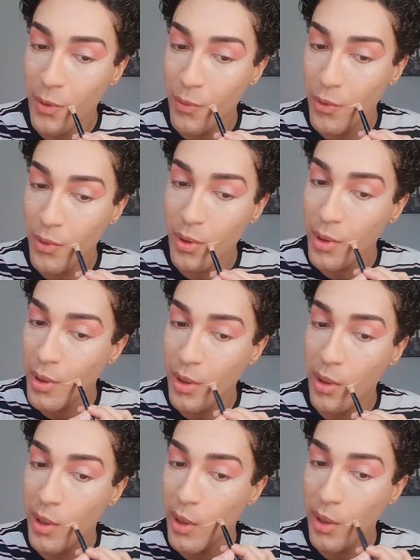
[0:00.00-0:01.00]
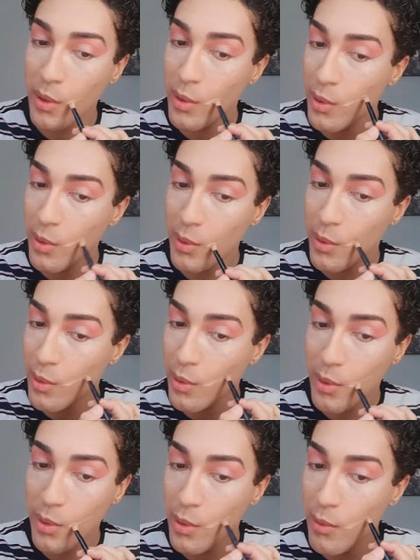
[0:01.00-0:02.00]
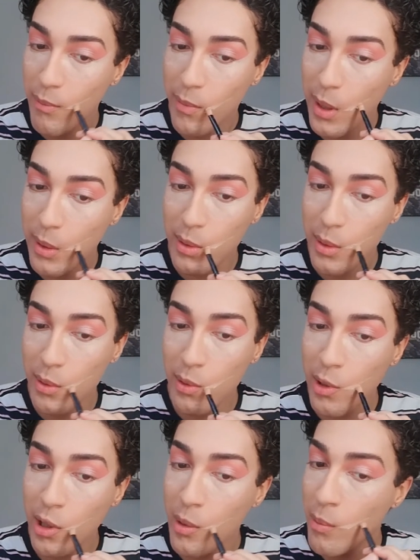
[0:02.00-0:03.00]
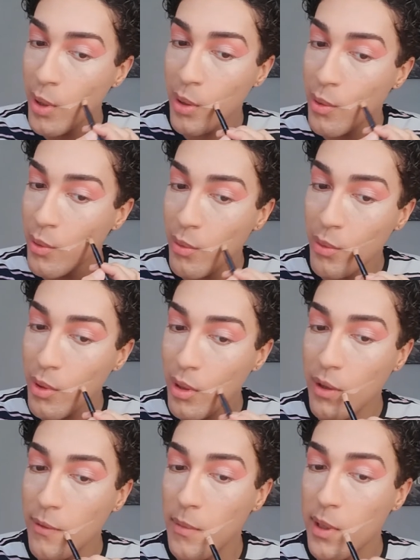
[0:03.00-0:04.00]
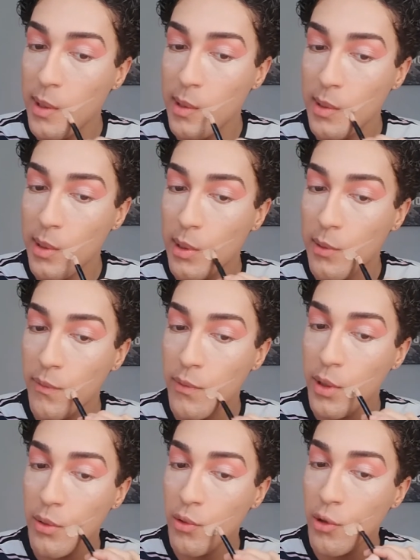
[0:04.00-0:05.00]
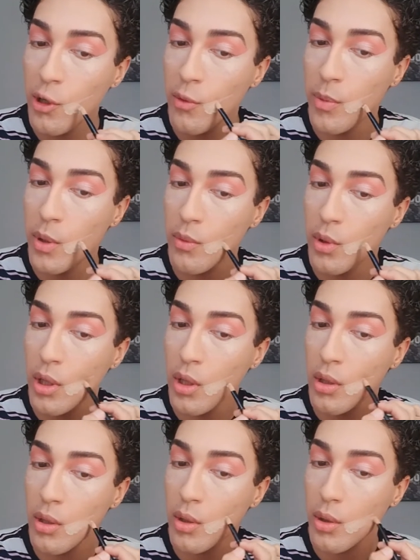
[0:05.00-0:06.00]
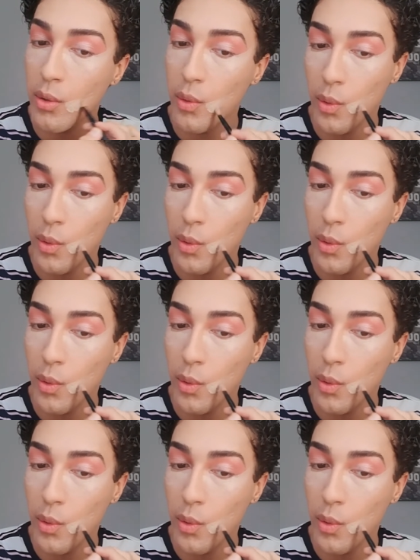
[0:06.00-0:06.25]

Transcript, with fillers: so I'm just gonna connect mouth to cheekbone, give me a nice lifted cheekbone look.